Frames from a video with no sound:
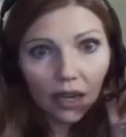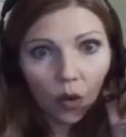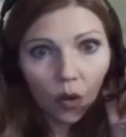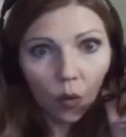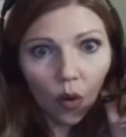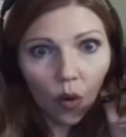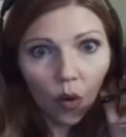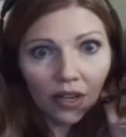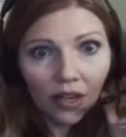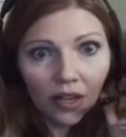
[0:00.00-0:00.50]

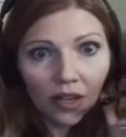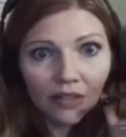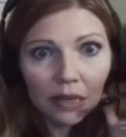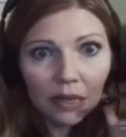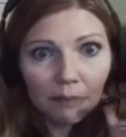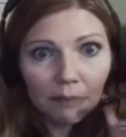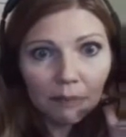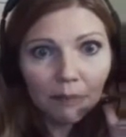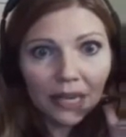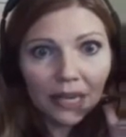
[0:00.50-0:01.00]
One of
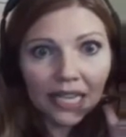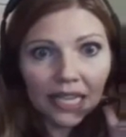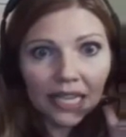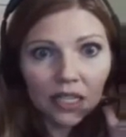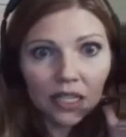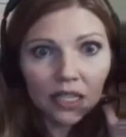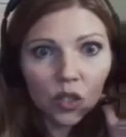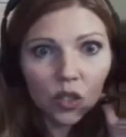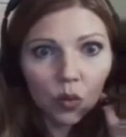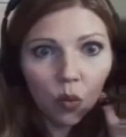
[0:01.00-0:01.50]
the
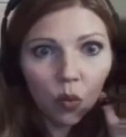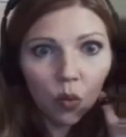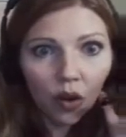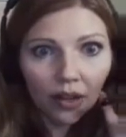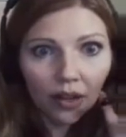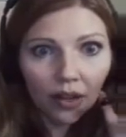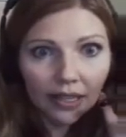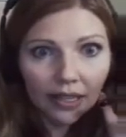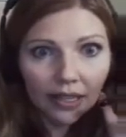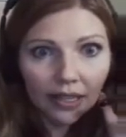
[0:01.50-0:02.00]
biggest
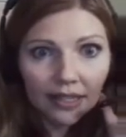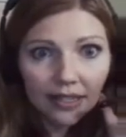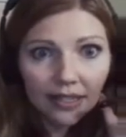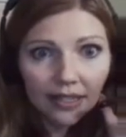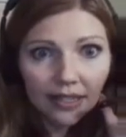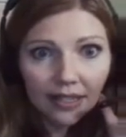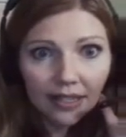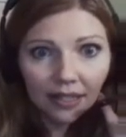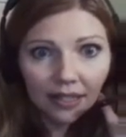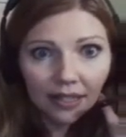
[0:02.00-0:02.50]

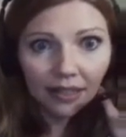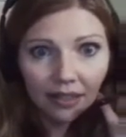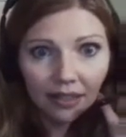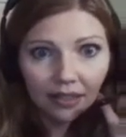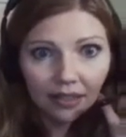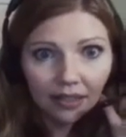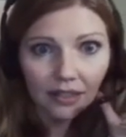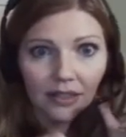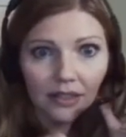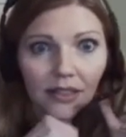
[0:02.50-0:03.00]
ones,
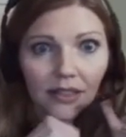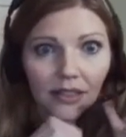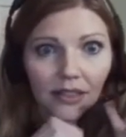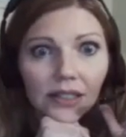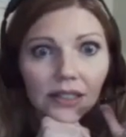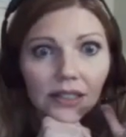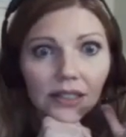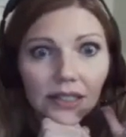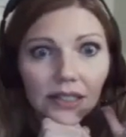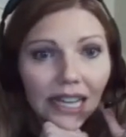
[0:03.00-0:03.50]

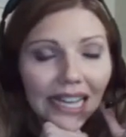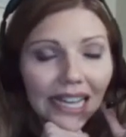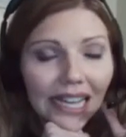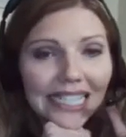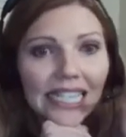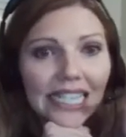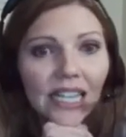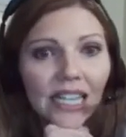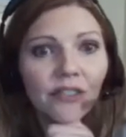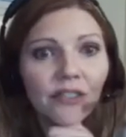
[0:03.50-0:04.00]

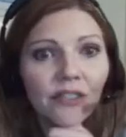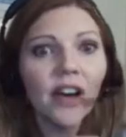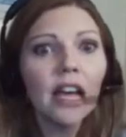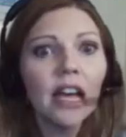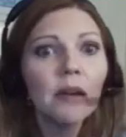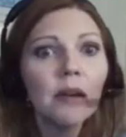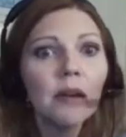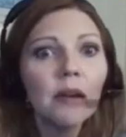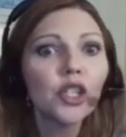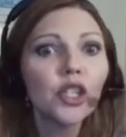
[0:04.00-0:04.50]

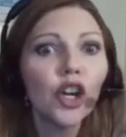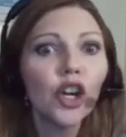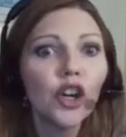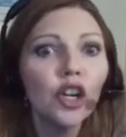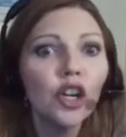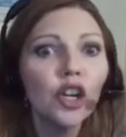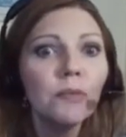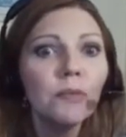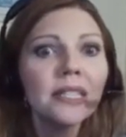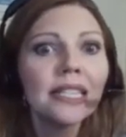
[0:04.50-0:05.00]
identifiable
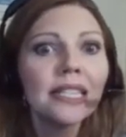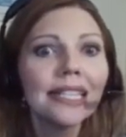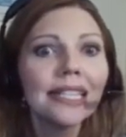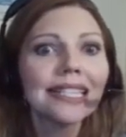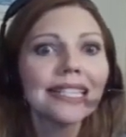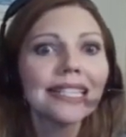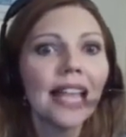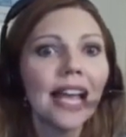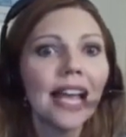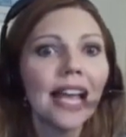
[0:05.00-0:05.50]
terms
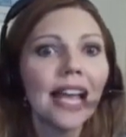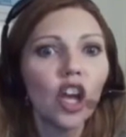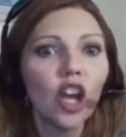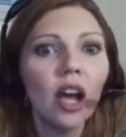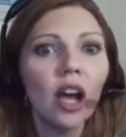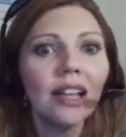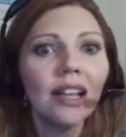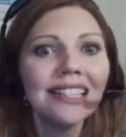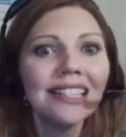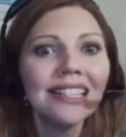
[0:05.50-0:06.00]
/
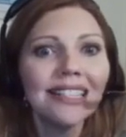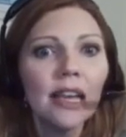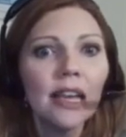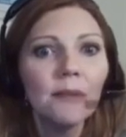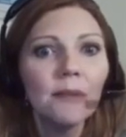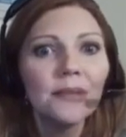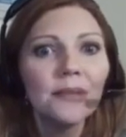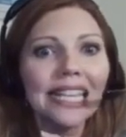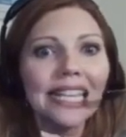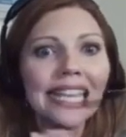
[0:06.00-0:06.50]

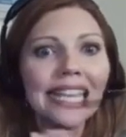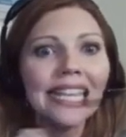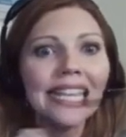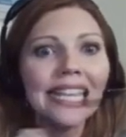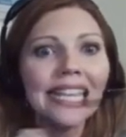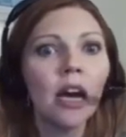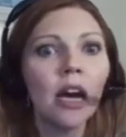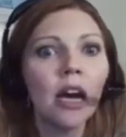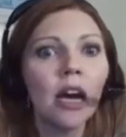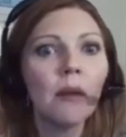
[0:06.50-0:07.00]
concepts
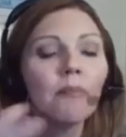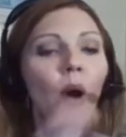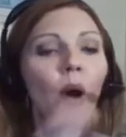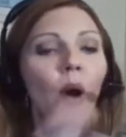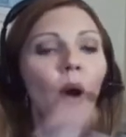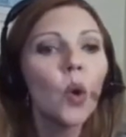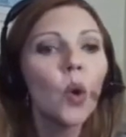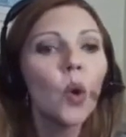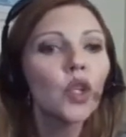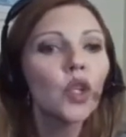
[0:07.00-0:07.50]
in
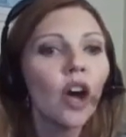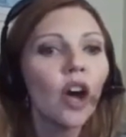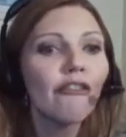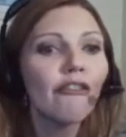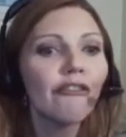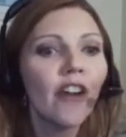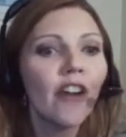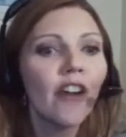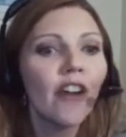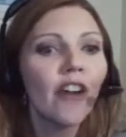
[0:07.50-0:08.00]
bold
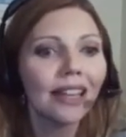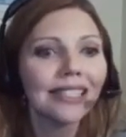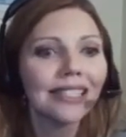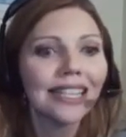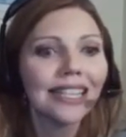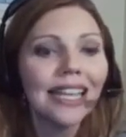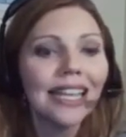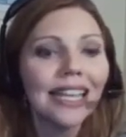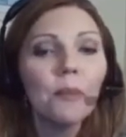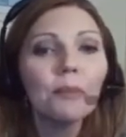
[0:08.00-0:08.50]

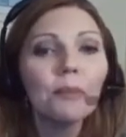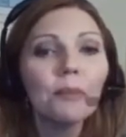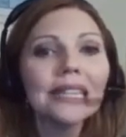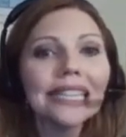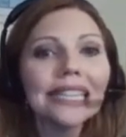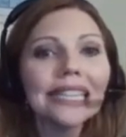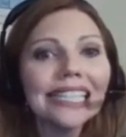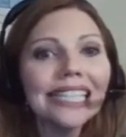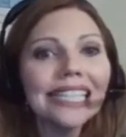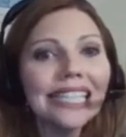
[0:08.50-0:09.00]
font.
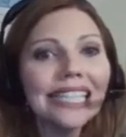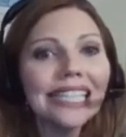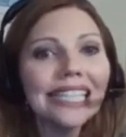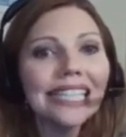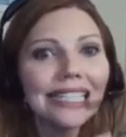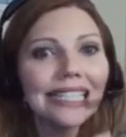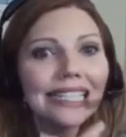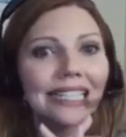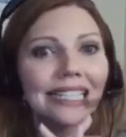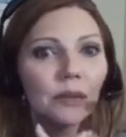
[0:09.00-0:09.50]

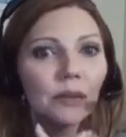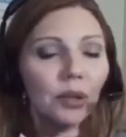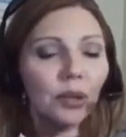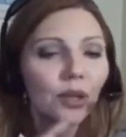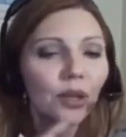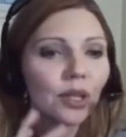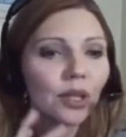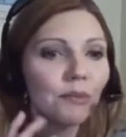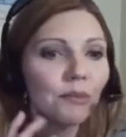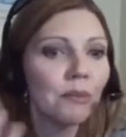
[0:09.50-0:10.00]
Please
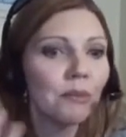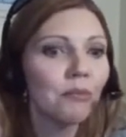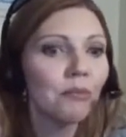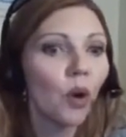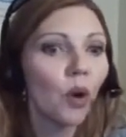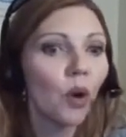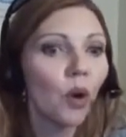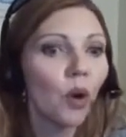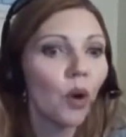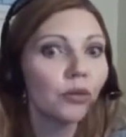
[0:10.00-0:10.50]
put them in
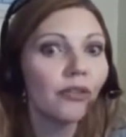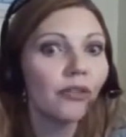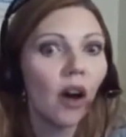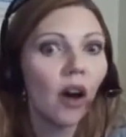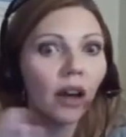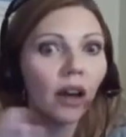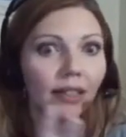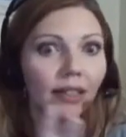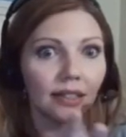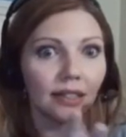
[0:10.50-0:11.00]
bold
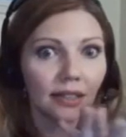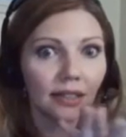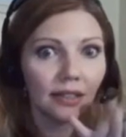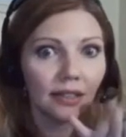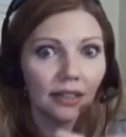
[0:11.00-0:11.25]
font.